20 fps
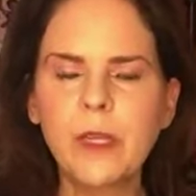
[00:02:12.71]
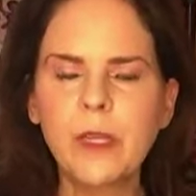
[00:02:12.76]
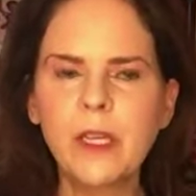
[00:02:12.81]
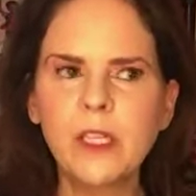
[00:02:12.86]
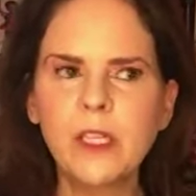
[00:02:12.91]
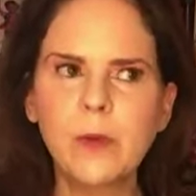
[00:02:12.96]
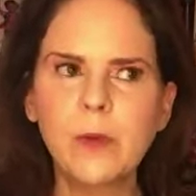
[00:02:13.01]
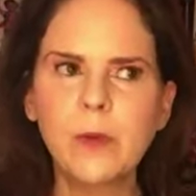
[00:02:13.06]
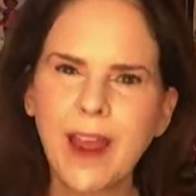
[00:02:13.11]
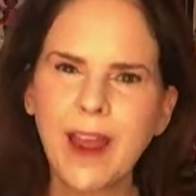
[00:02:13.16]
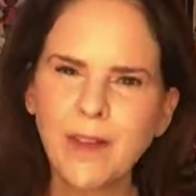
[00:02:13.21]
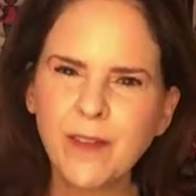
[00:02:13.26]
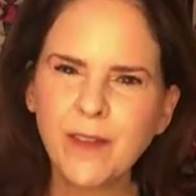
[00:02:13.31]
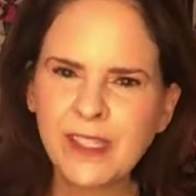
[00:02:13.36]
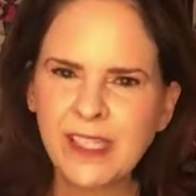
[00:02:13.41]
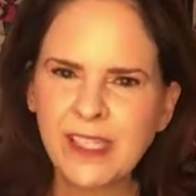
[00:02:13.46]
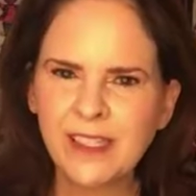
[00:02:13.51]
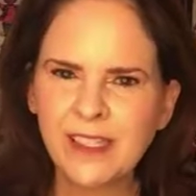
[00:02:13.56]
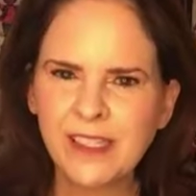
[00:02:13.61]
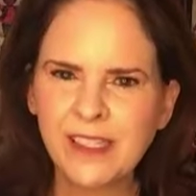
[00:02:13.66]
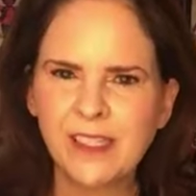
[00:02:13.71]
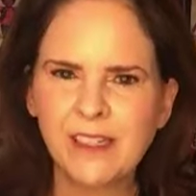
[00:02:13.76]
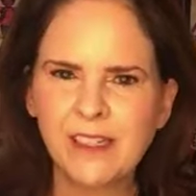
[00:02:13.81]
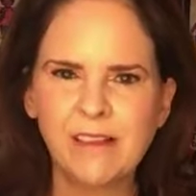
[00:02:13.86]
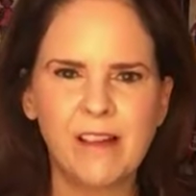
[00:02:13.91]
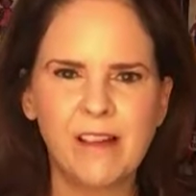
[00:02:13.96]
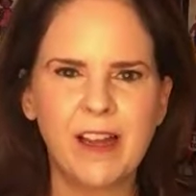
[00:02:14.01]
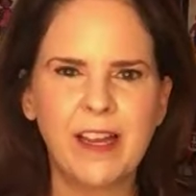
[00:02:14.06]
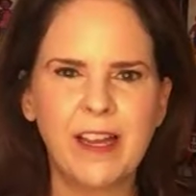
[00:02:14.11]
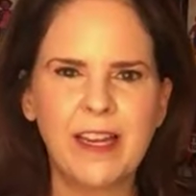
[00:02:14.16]
because we have seen this
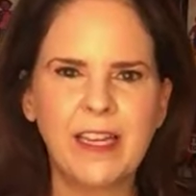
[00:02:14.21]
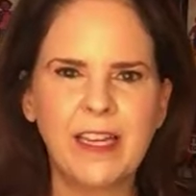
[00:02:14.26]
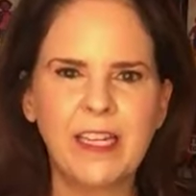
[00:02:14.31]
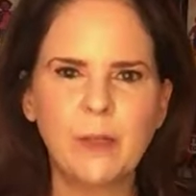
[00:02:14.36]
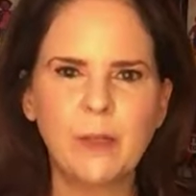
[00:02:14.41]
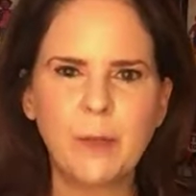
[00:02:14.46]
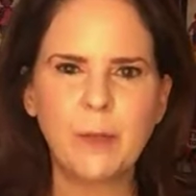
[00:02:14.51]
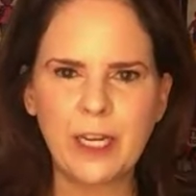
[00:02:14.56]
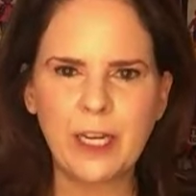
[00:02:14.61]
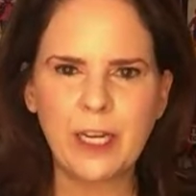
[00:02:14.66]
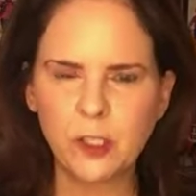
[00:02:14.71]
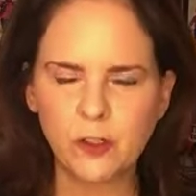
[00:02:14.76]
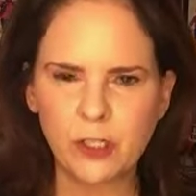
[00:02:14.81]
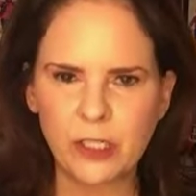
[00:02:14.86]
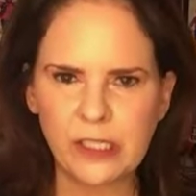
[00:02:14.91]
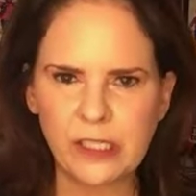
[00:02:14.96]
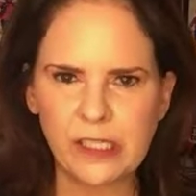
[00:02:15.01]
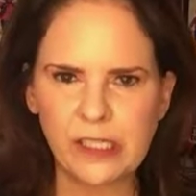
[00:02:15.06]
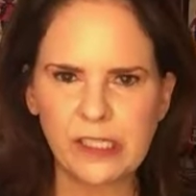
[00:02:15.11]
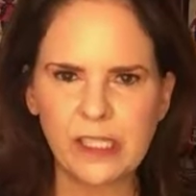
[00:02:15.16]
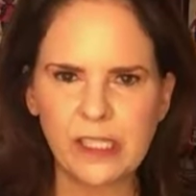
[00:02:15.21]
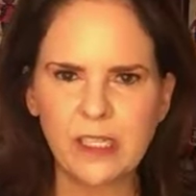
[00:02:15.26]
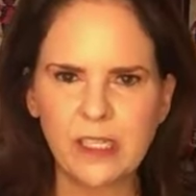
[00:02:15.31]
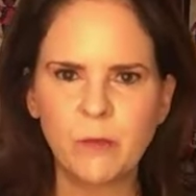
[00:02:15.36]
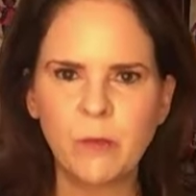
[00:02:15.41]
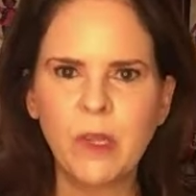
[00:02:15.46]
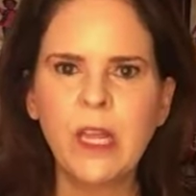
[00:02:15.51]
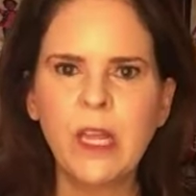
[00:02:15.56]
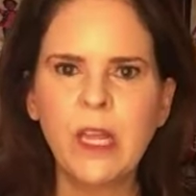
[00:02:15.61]
decline in patriotism.